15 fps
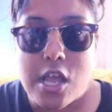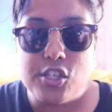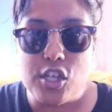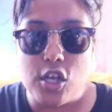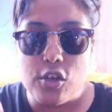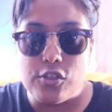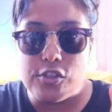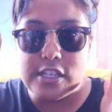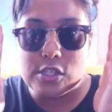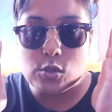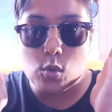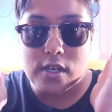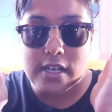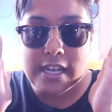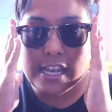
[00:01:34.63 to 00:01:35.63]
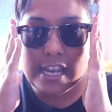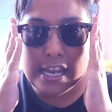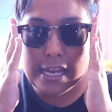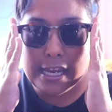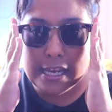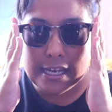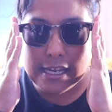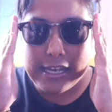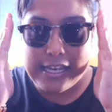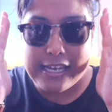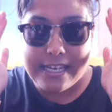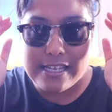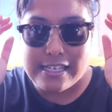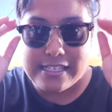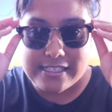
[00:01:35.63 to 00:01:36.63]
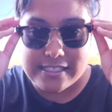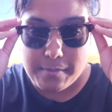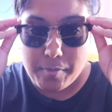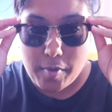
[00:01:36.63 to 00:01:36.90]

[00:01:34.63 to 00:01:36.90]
So this one here is